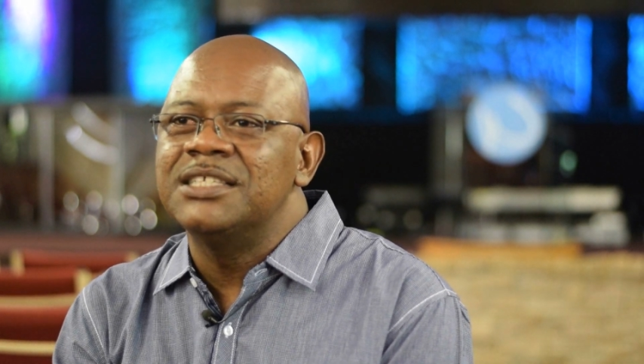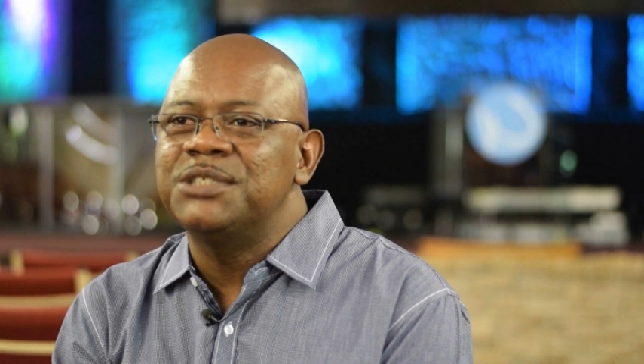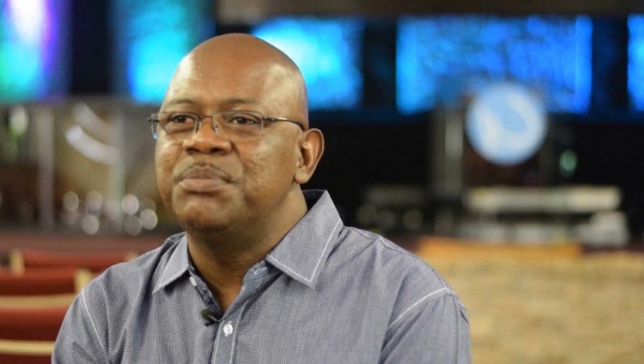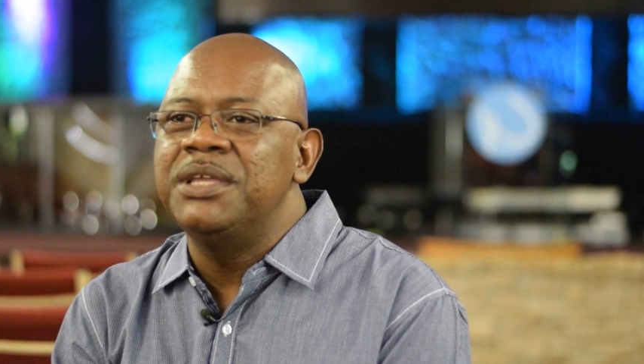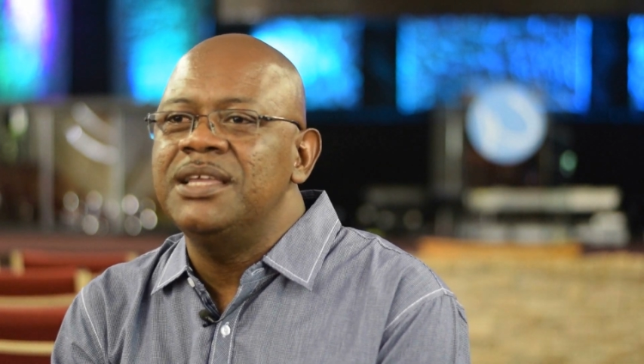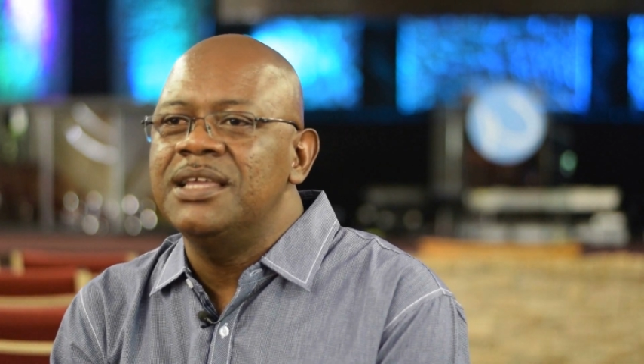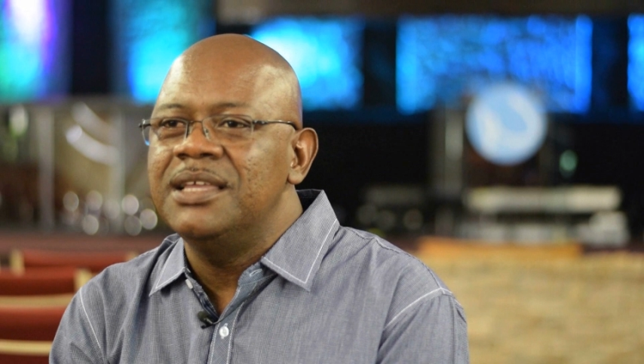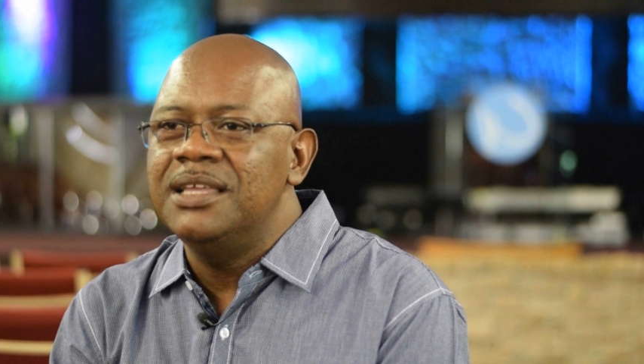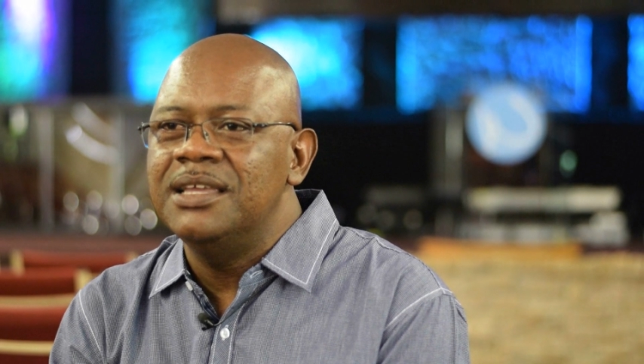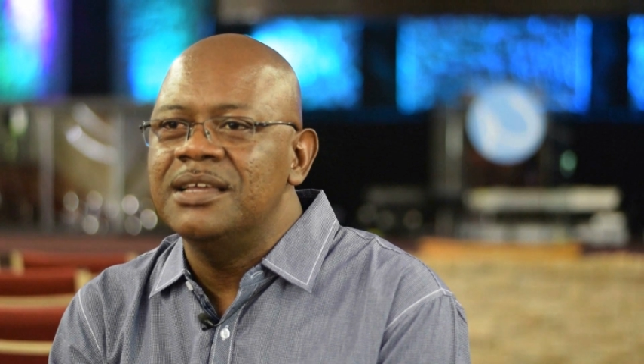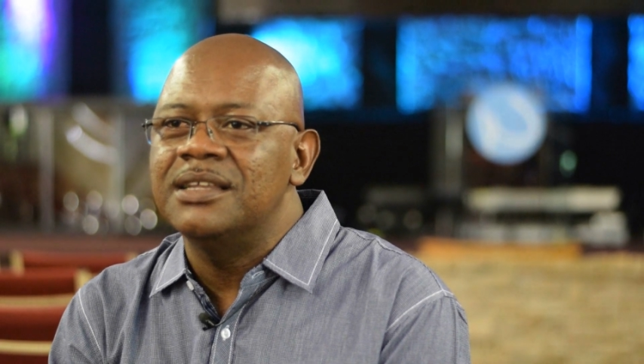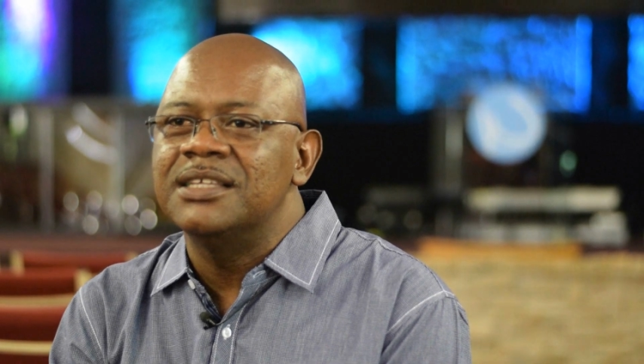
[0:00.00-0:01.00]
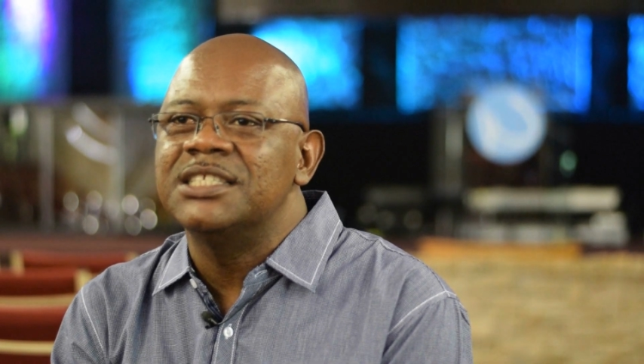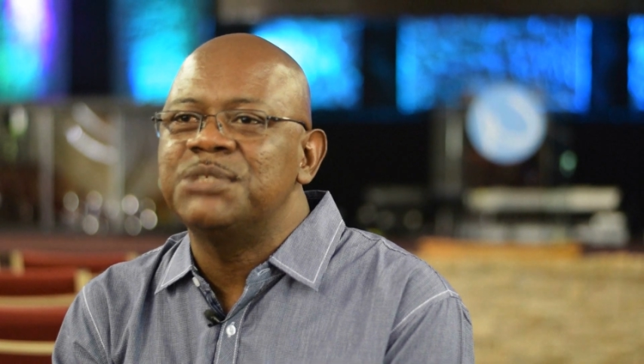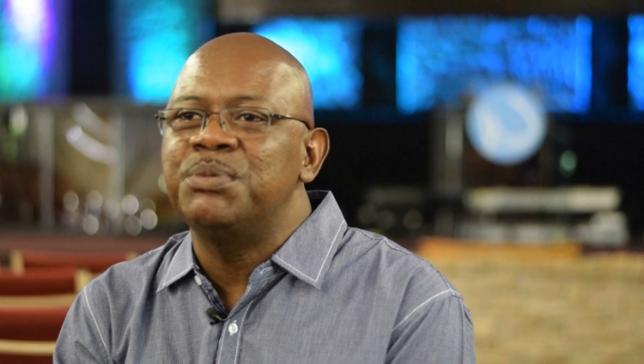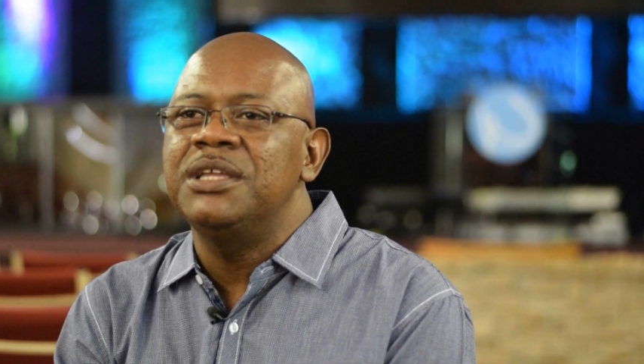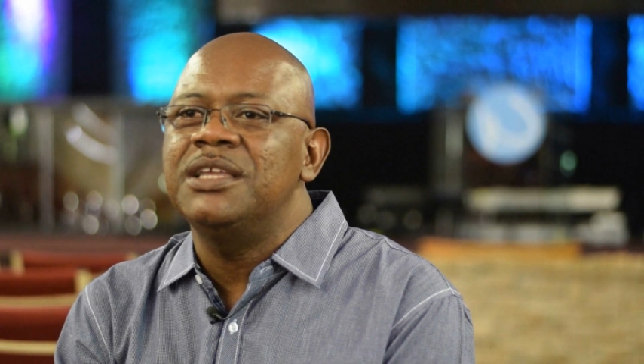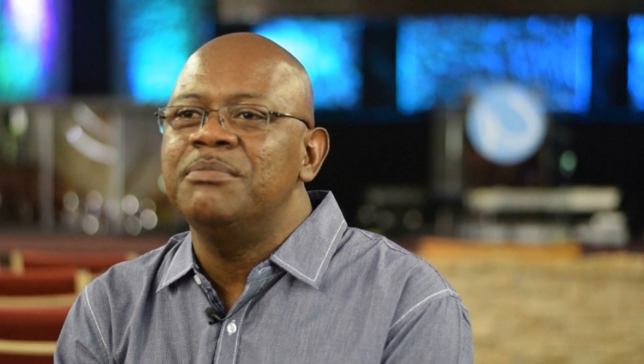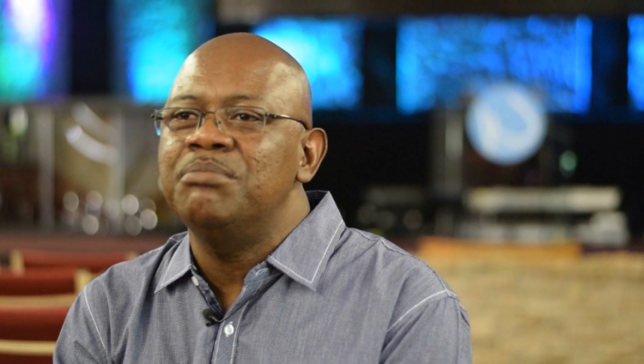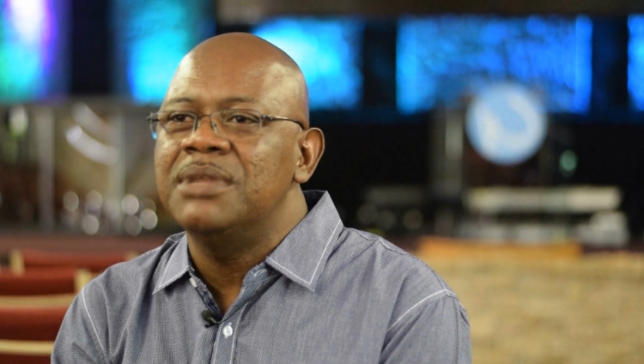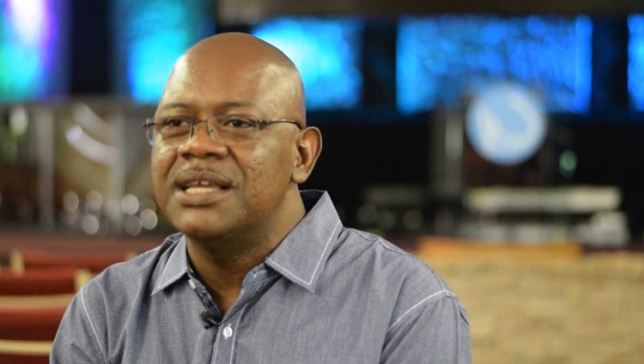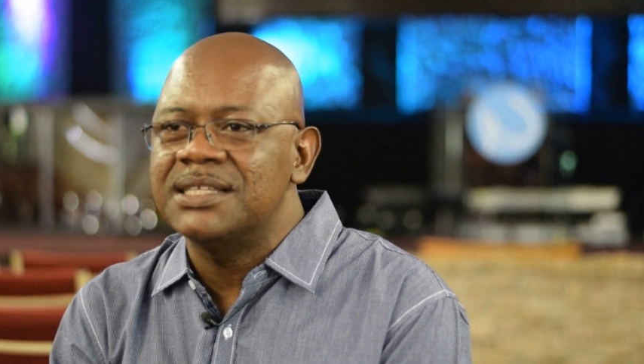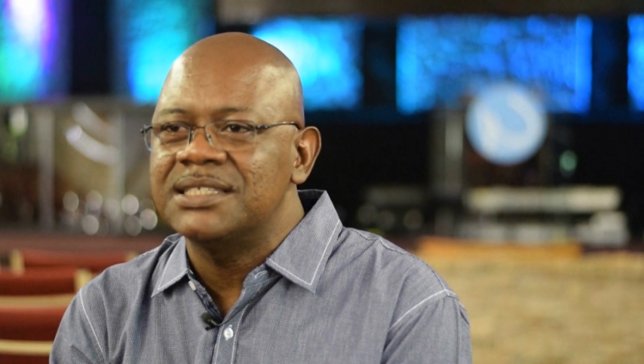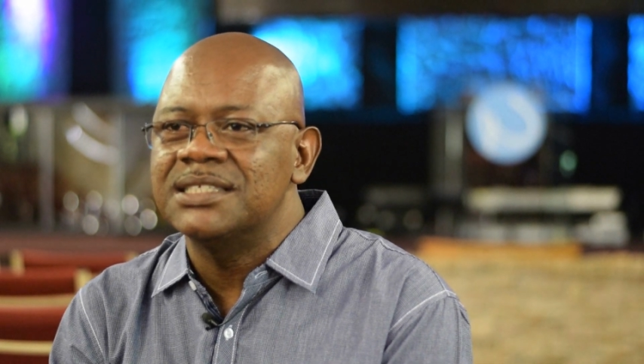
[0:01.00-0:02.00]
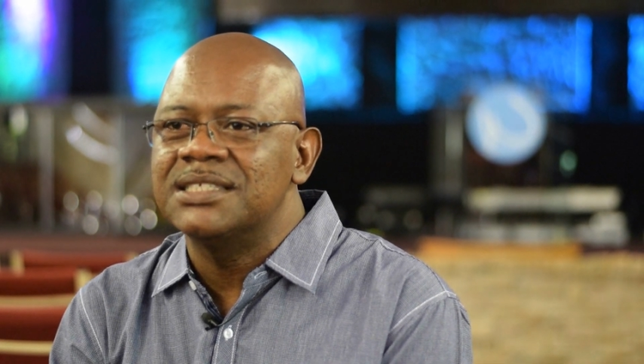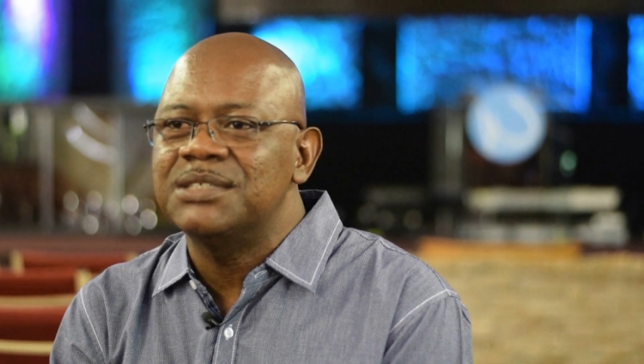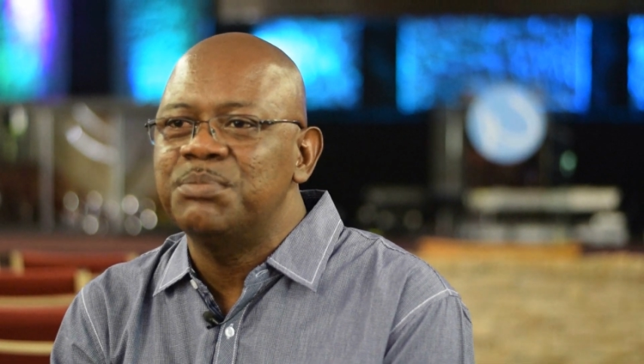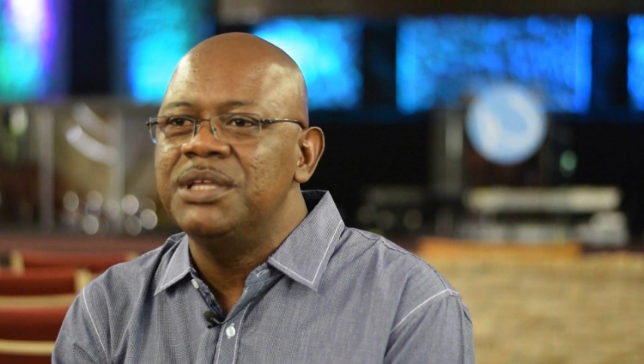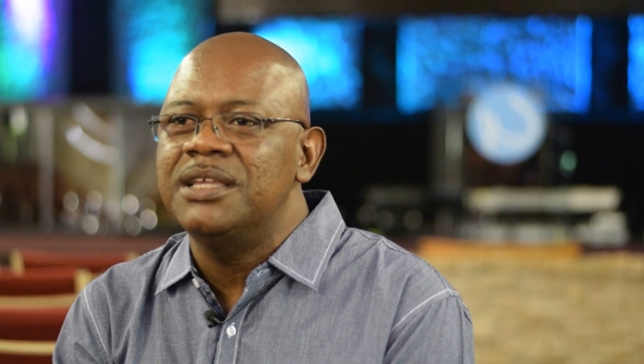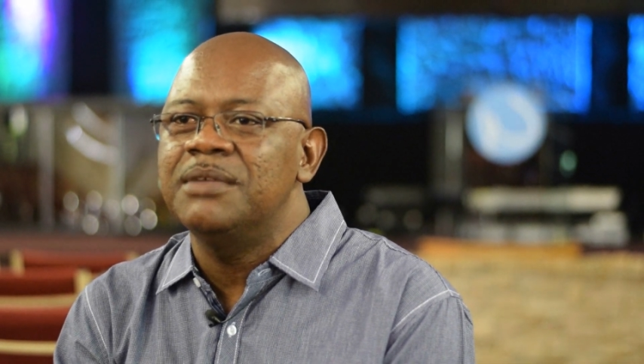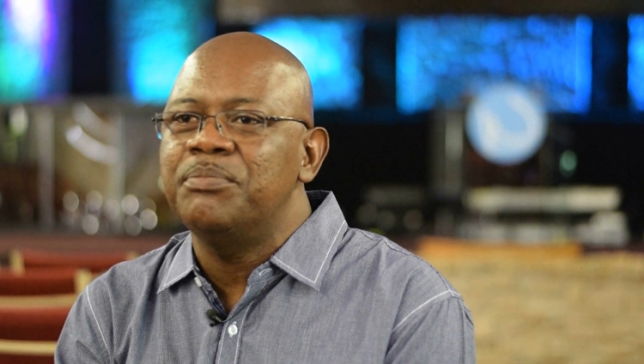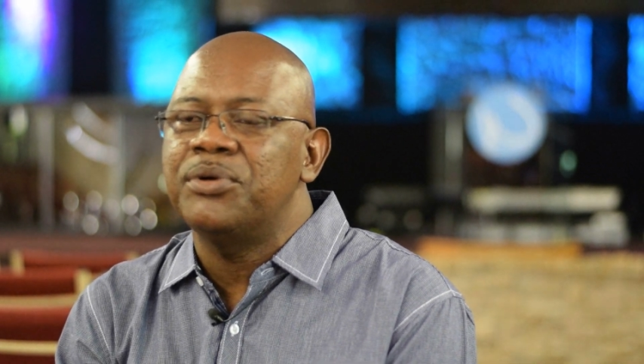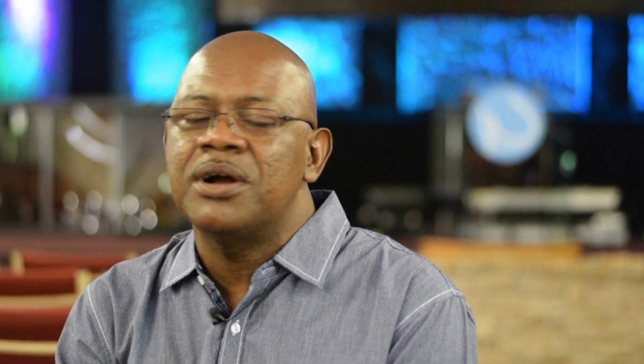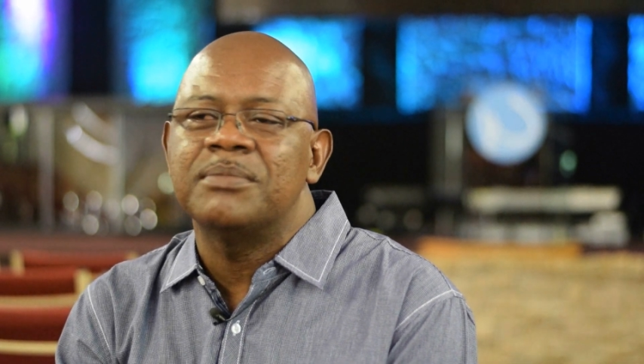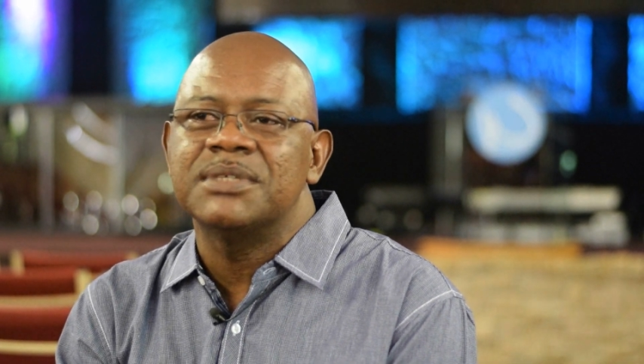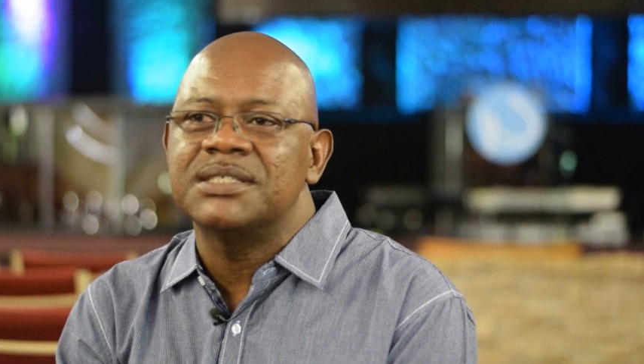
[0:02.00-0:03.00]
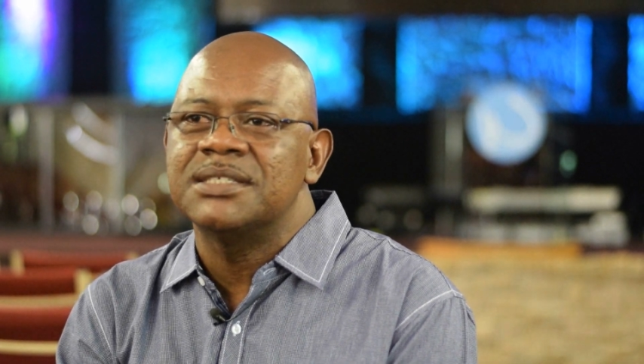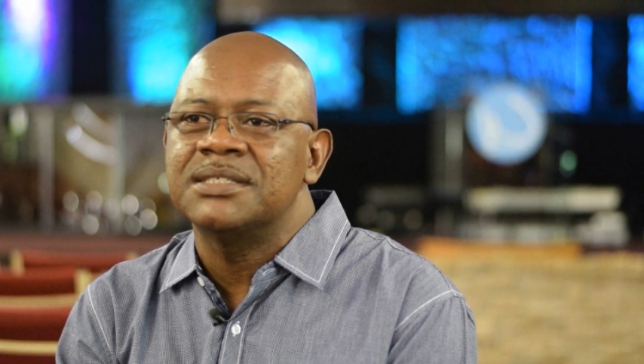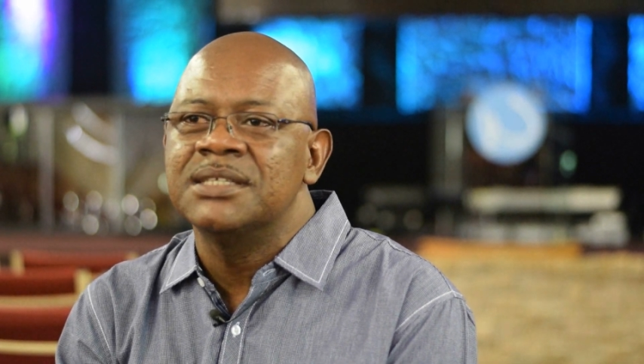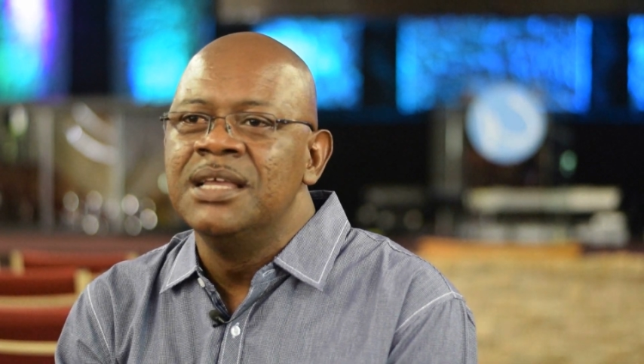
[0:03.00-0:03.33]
speaking healing, speaking blessings, speaking promises,